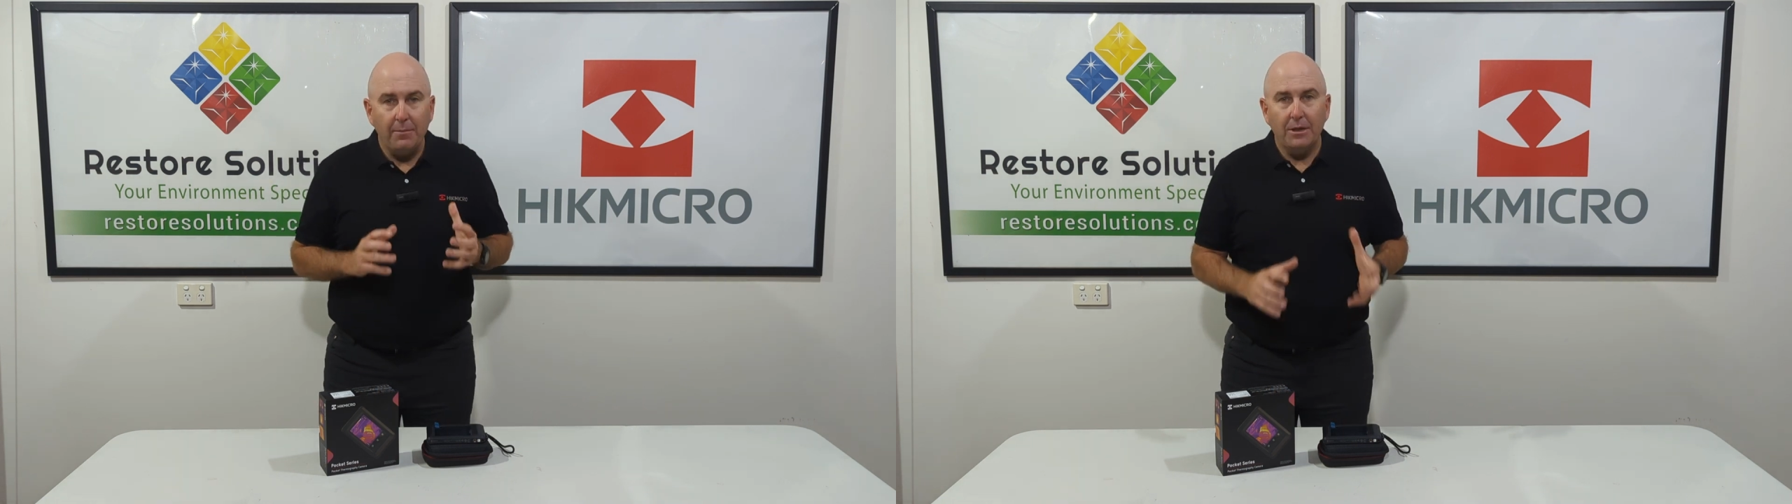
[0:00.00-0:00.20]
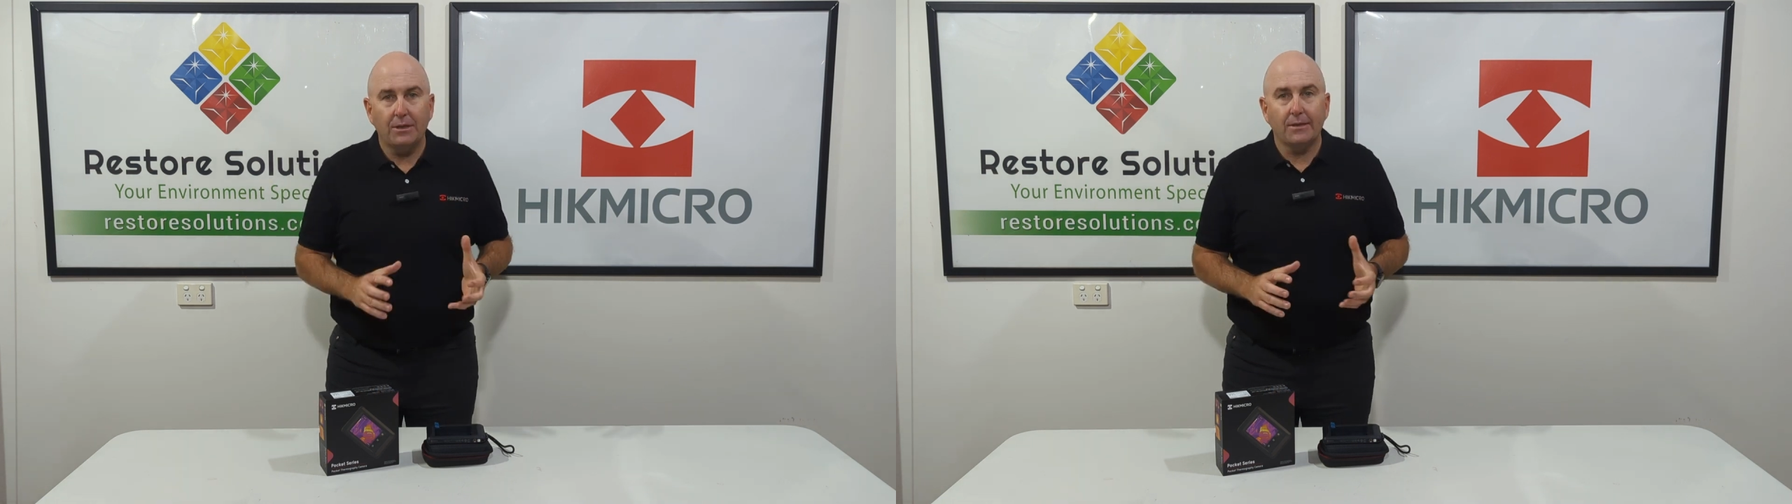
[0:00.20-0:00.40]

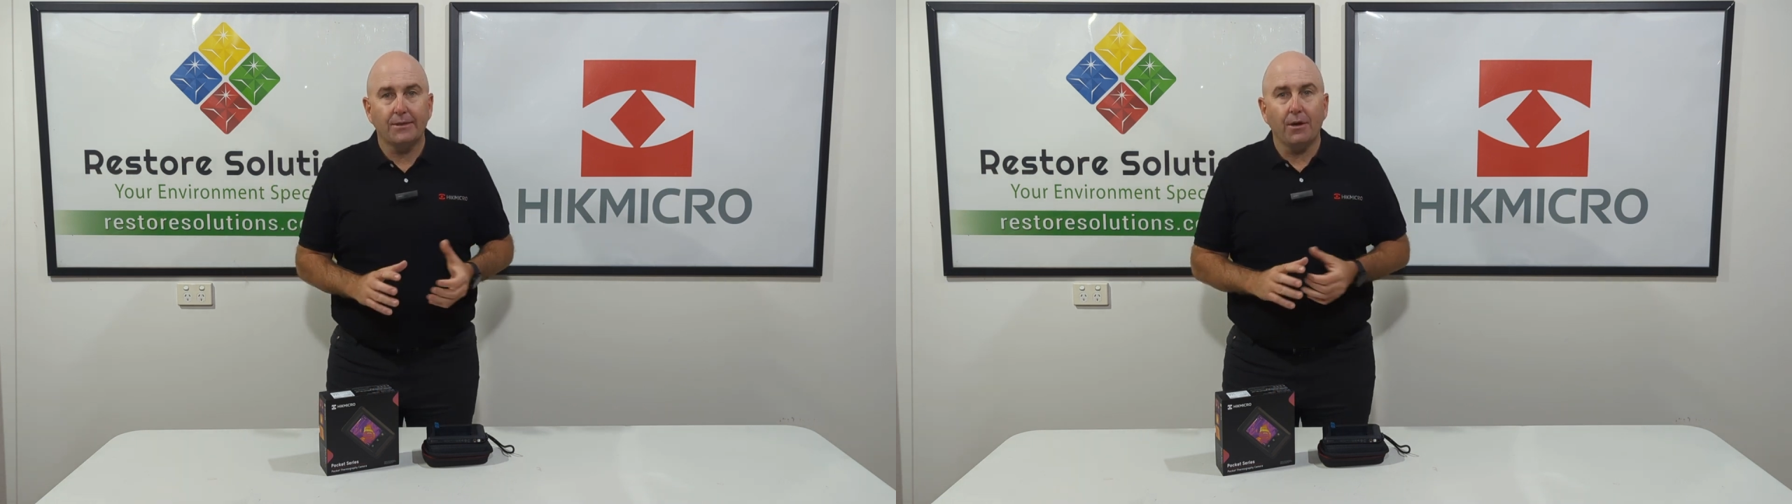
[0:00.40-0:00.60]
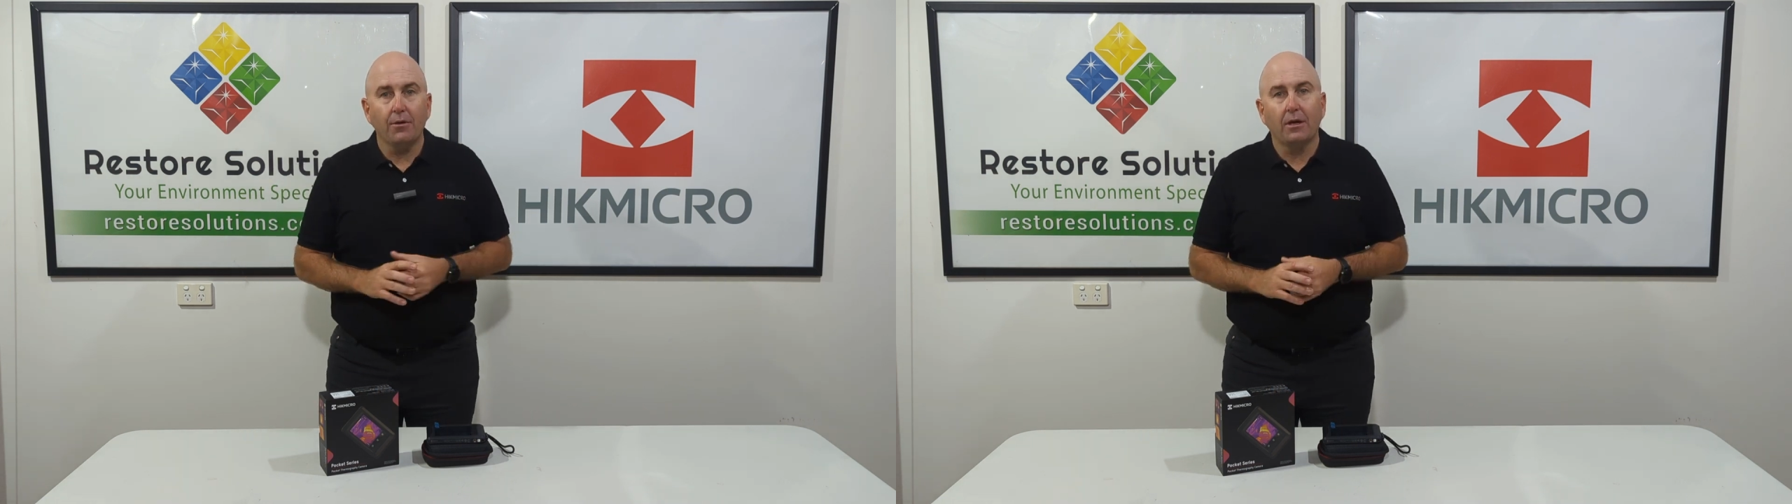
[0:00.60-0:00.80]
image is
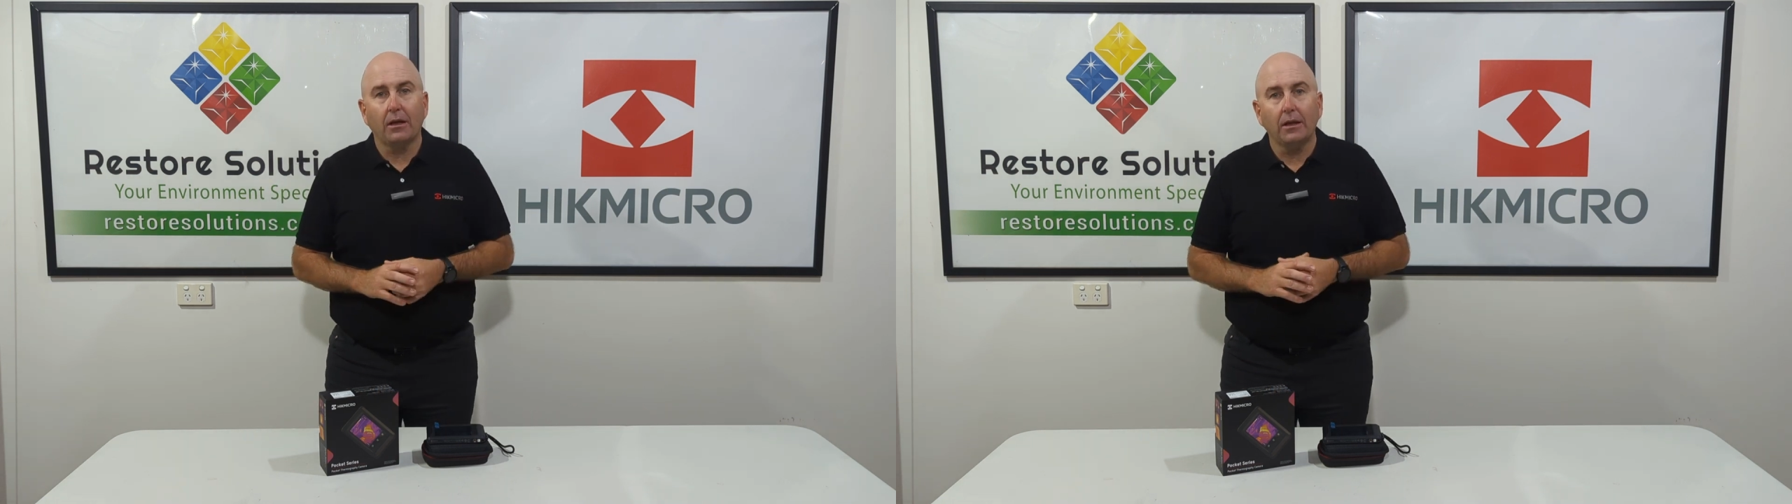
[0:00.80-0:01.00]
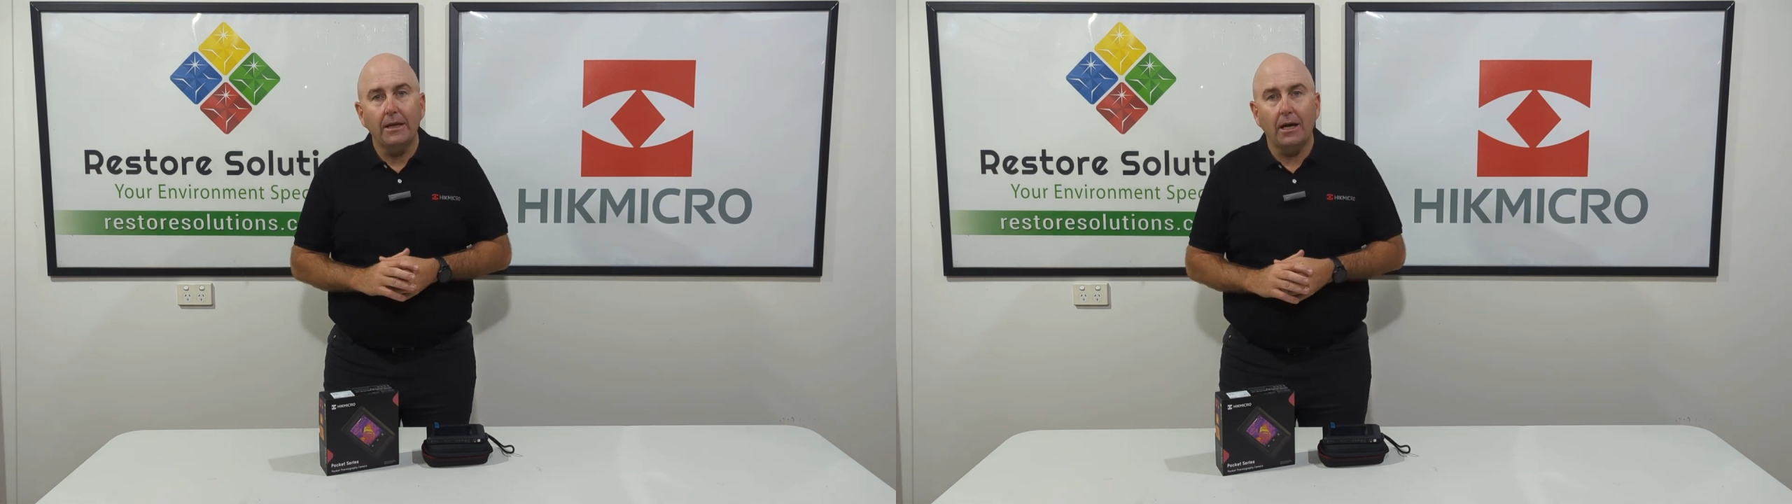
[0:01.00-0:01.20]
so
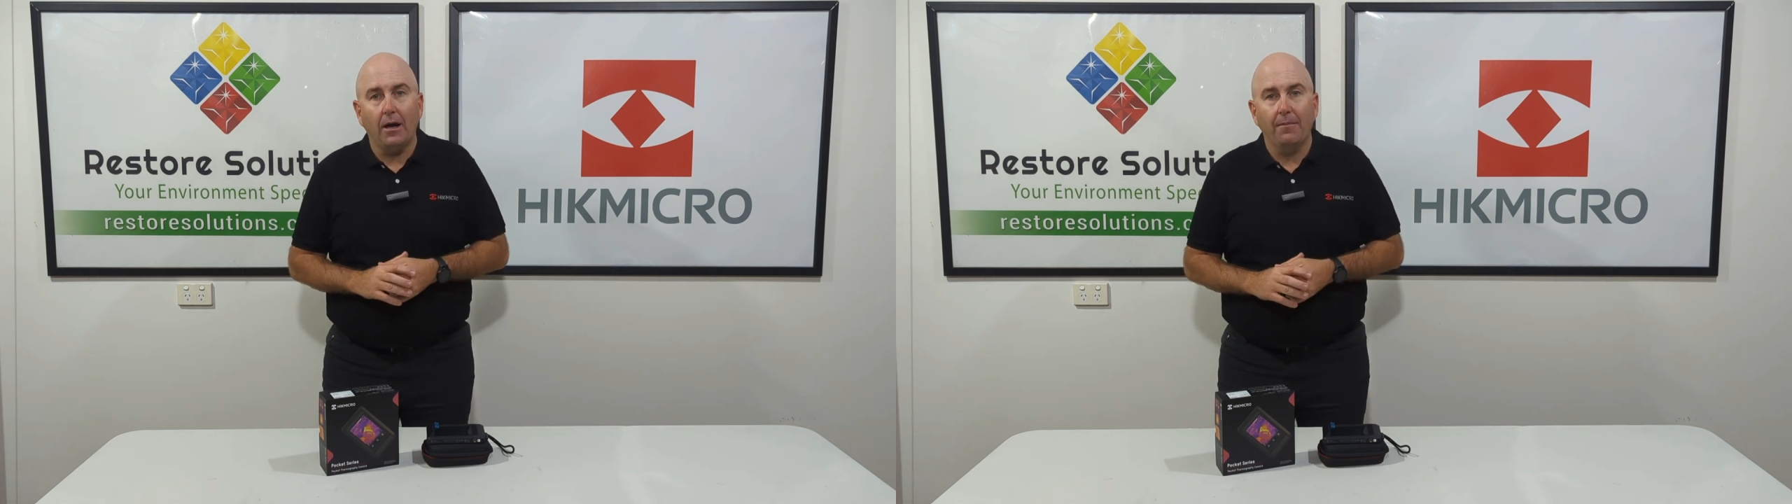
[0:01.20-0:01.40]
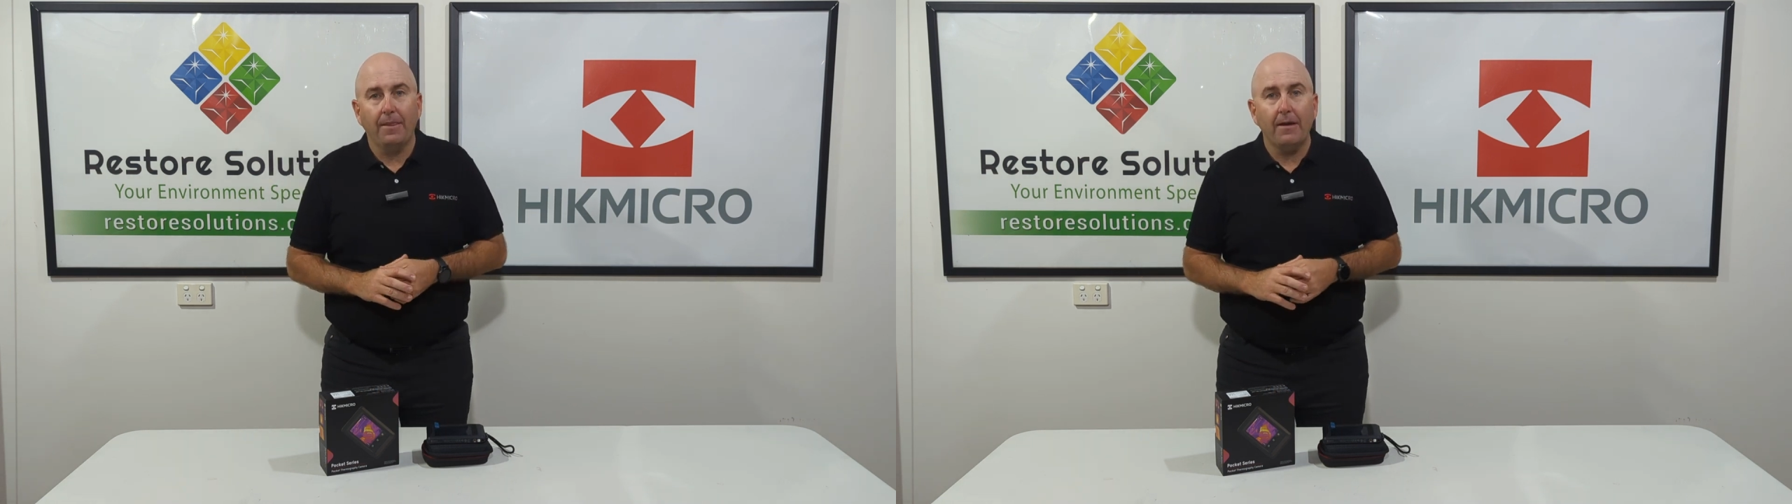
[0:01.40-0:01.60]
clear,